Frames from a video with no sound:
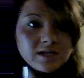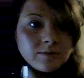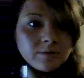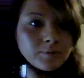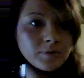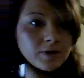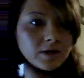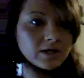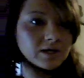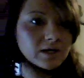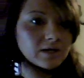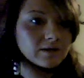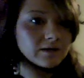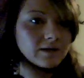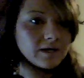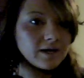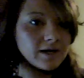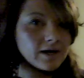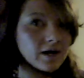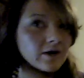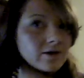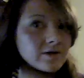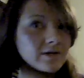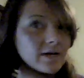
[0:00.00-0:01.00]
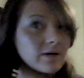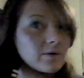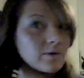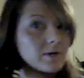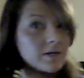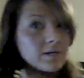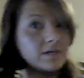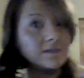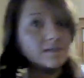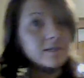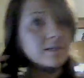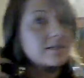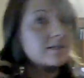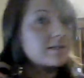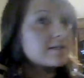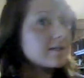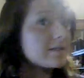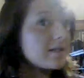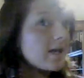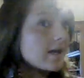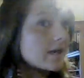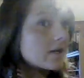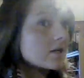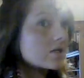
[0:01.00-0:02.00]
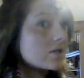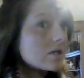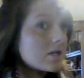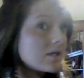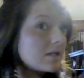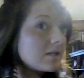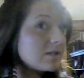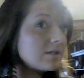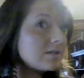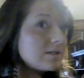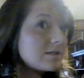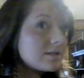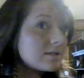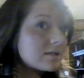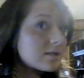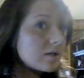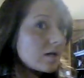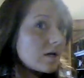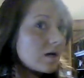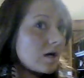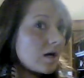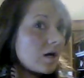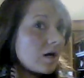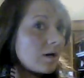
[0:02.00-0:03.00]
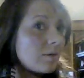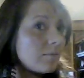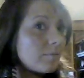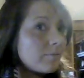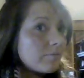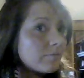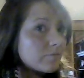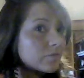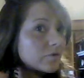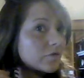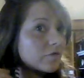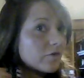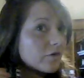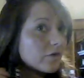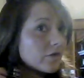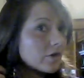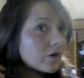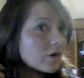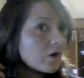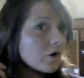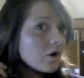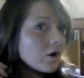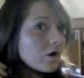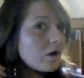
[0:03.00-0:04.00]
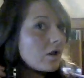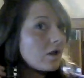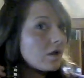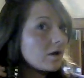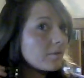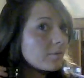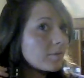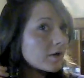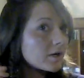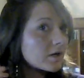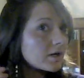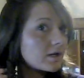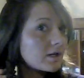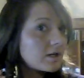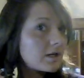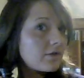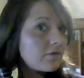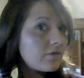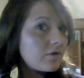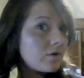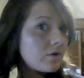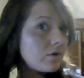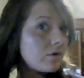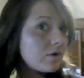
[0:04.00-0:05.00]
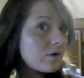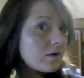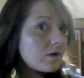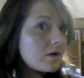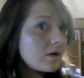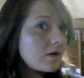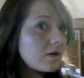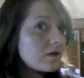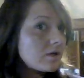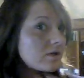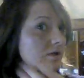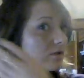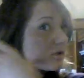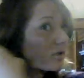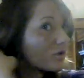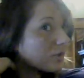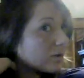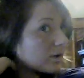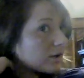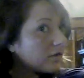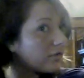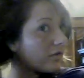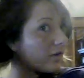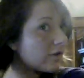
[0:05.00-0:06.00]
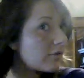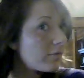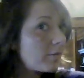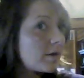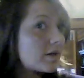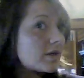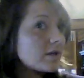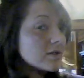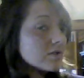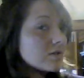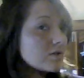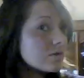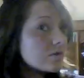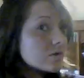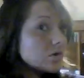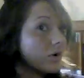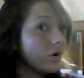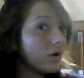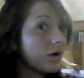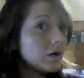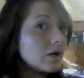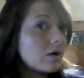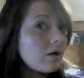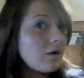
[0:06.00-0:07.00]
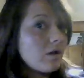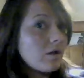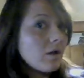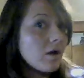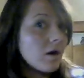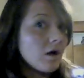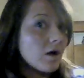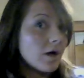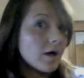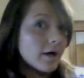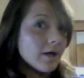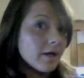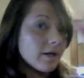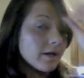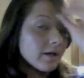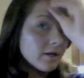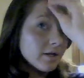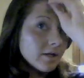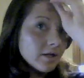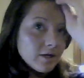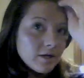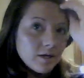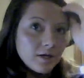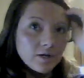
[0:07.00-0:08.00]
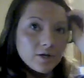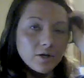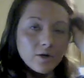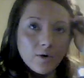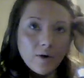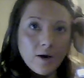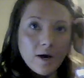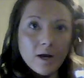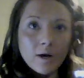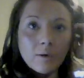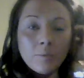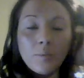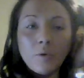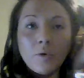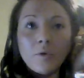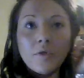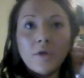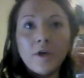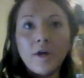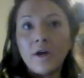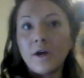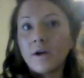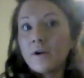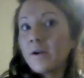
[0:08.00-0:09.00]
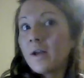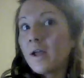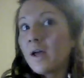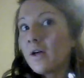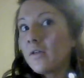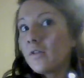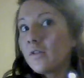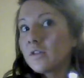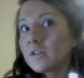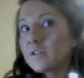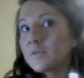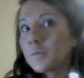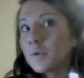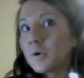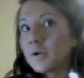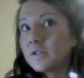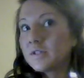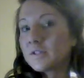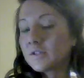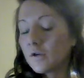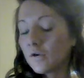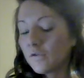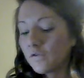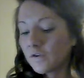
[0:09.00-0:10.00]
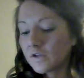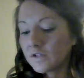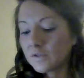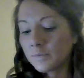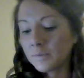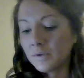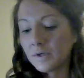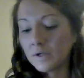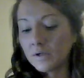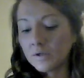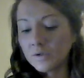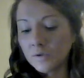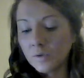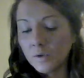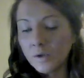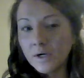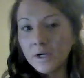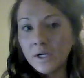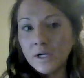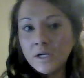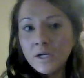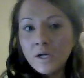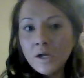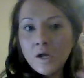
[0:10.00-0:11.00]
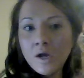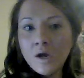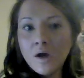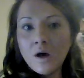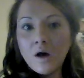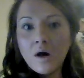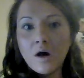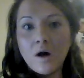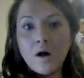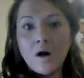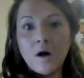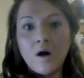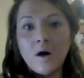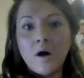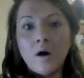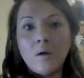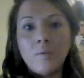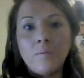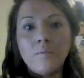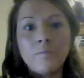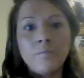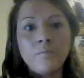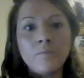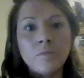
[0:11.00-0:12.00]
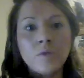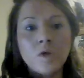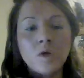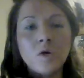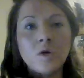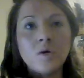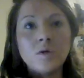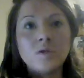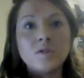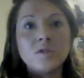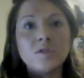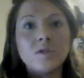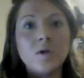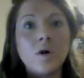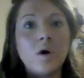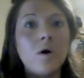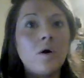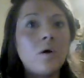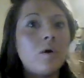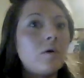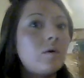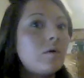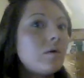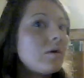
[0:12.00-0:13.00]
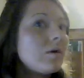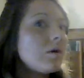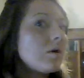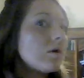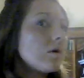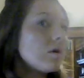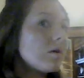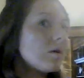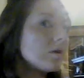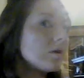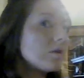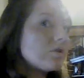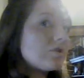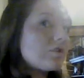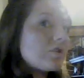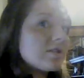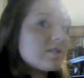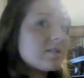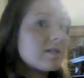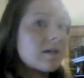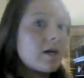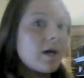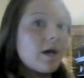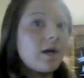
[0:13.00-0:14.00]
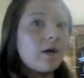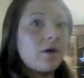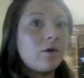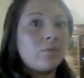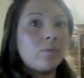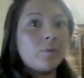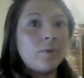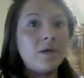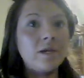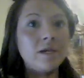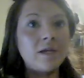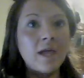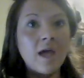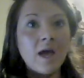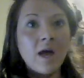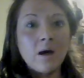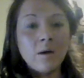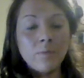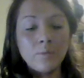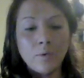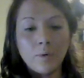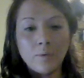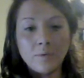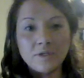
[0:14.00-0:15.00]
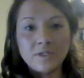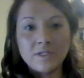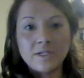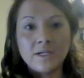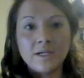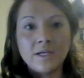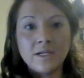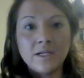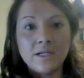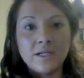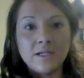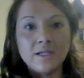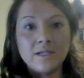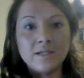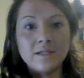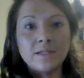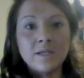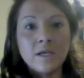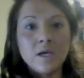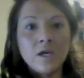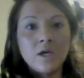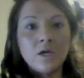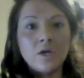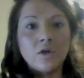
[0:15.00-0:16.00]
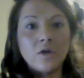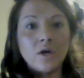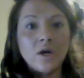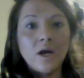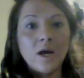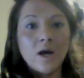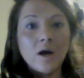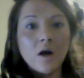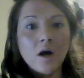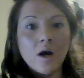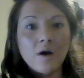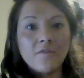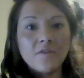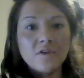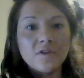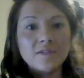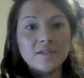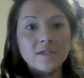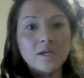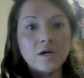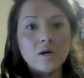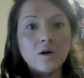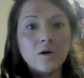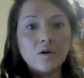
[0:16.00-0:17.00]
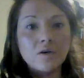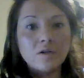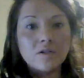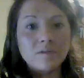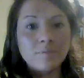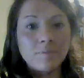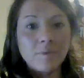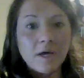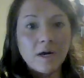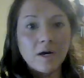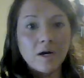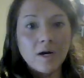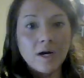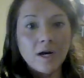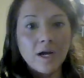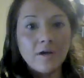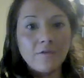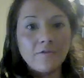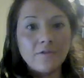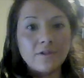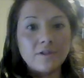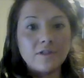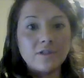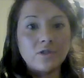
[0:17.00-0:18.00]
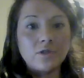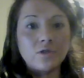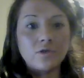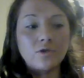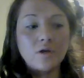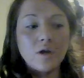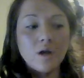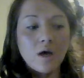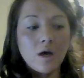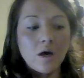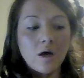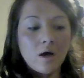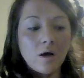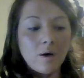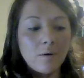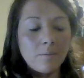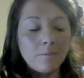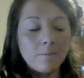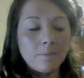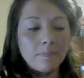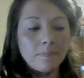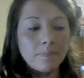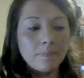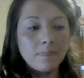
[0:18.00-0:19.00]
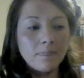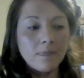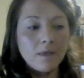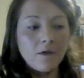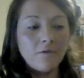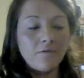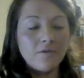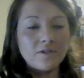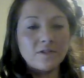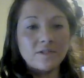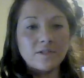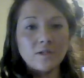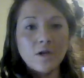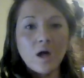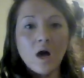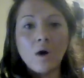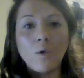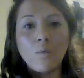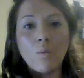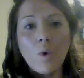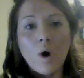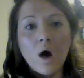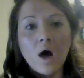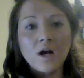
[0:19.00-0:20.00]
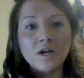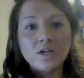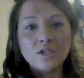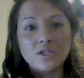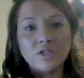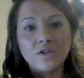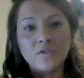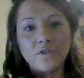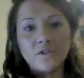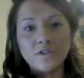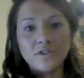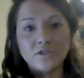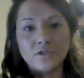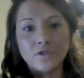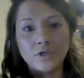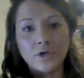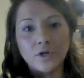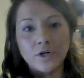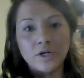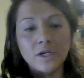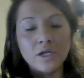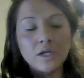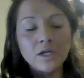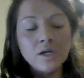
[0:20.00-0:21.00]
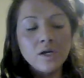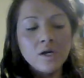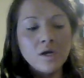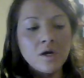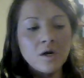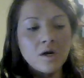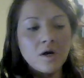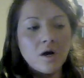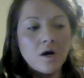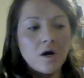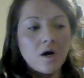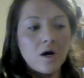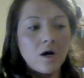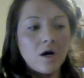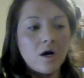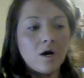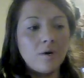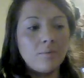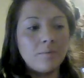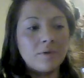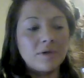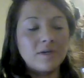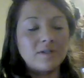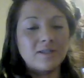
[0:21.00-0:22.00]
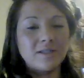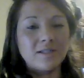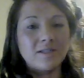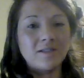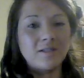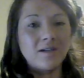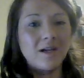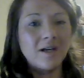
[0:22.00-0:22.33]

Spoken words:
keep breaking the hair down into sections for the curl. I'm not going to give you a 25-minute tutorial on how to pull the hair down. That's pretty self-explanatory. So just to kind of recap, what we did is your hair obviously curls better if it's not washed, if it's dirty, because it's